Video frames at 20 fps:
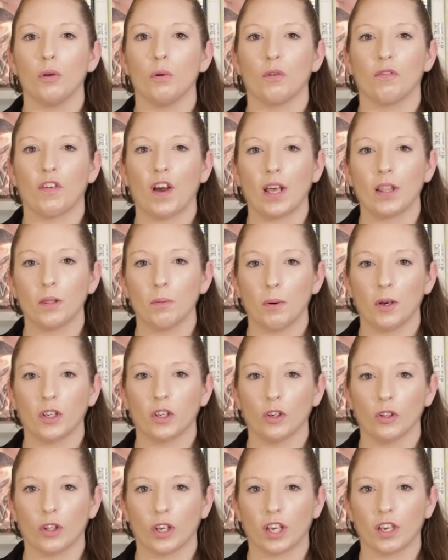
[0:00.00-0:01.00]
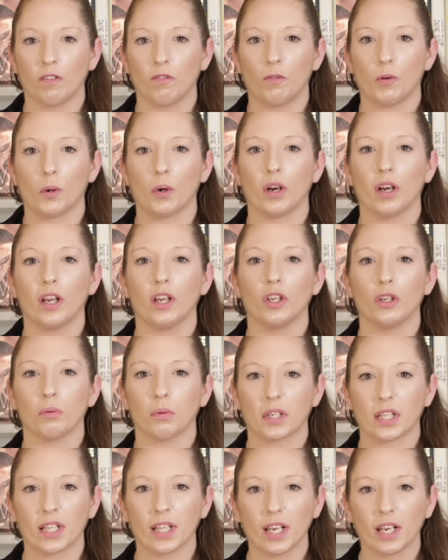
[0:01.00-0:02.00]
you would find the book you're looking for and you
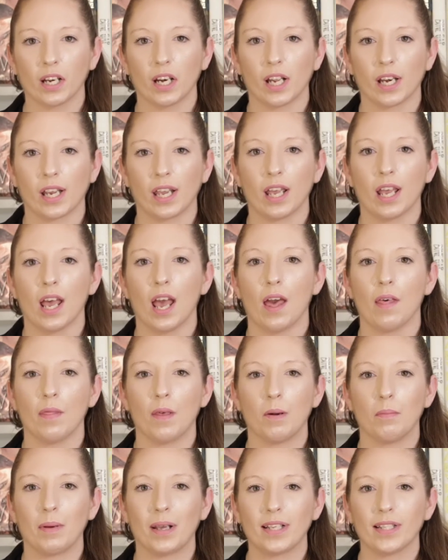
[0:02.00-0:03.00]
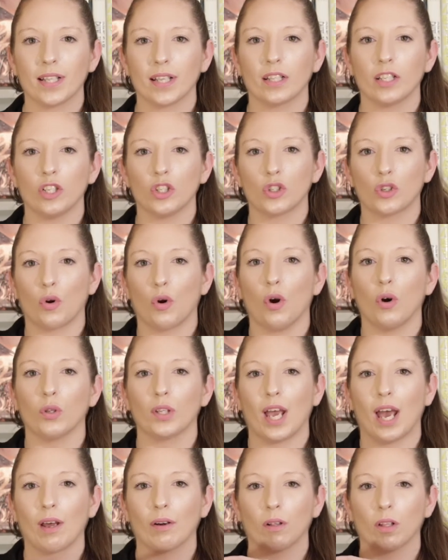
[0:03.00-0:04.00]
would click on it and then basically scroll
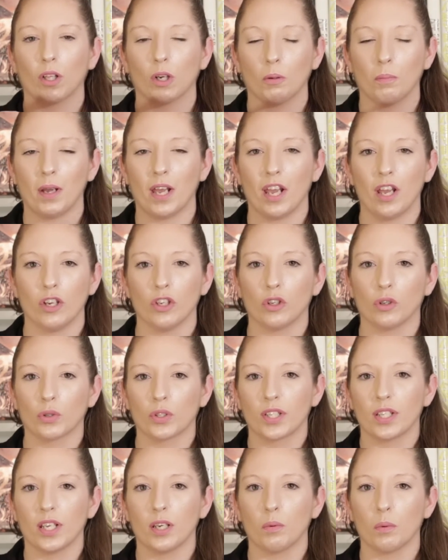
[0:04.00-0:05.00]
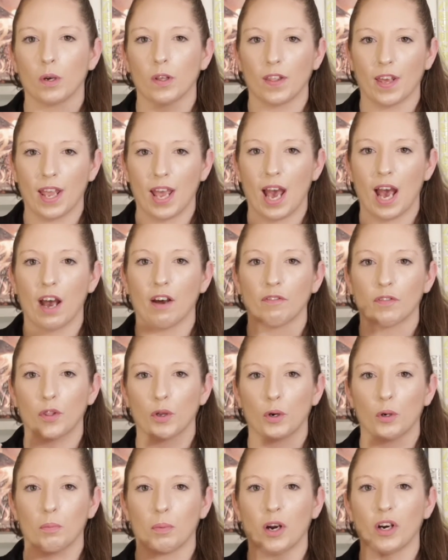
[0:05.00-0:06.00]
down a little bit and you'll see where they have
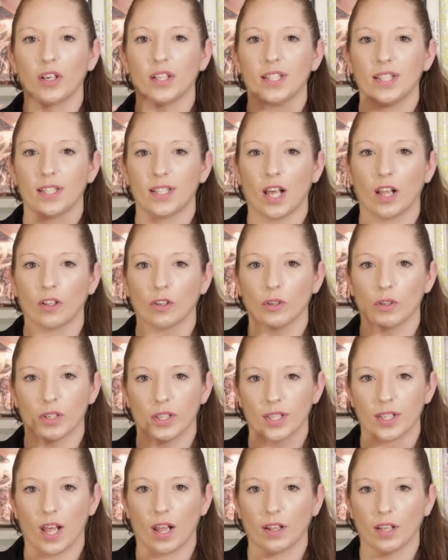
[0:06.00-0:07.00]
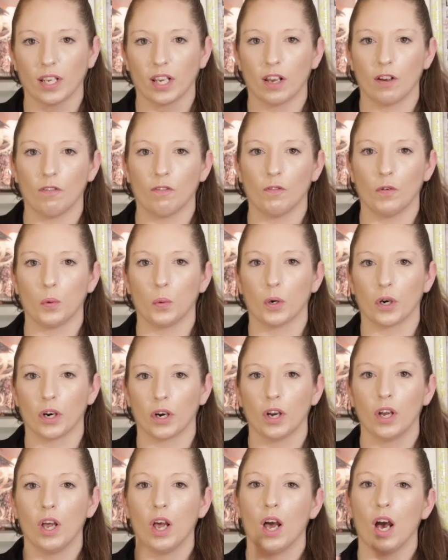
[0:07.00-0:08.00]
third-party sellers selling it
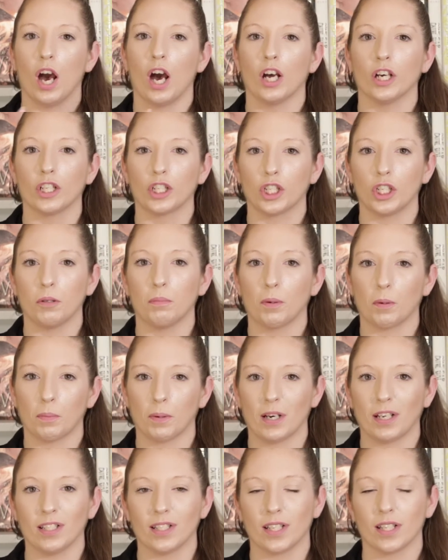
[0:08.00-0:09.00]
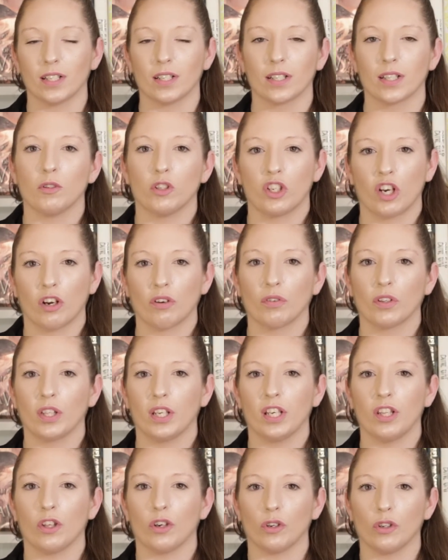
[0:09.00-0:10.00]
for cheaper prices.
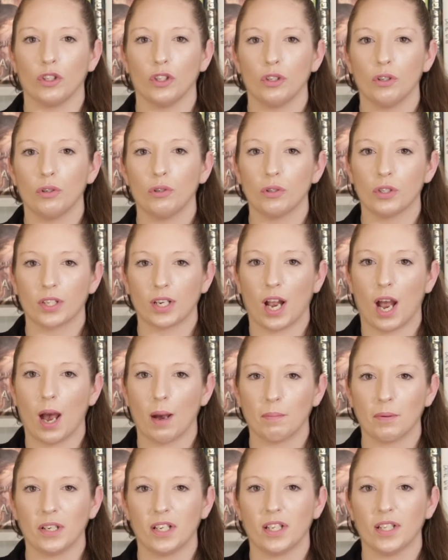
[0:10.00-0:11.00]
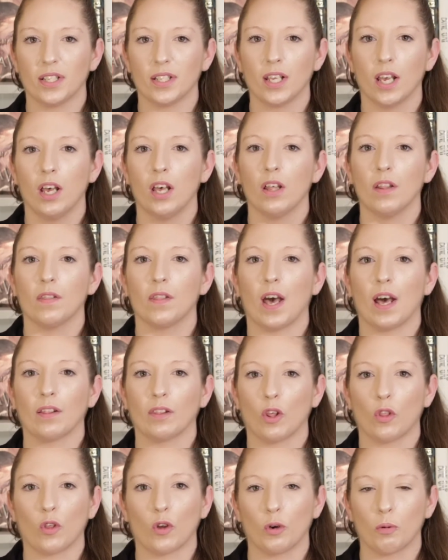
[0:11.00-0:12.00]
Generally, they're used copies
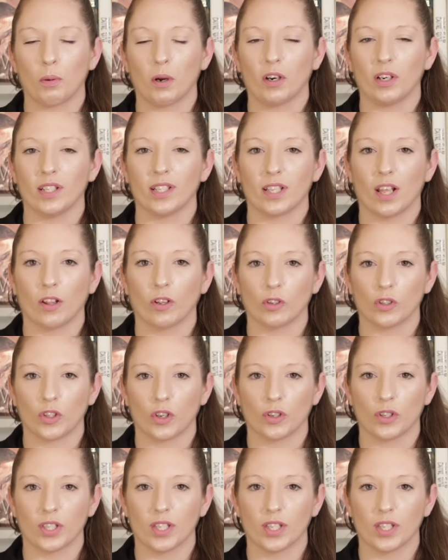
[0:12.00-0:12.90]
that the third-party sellers are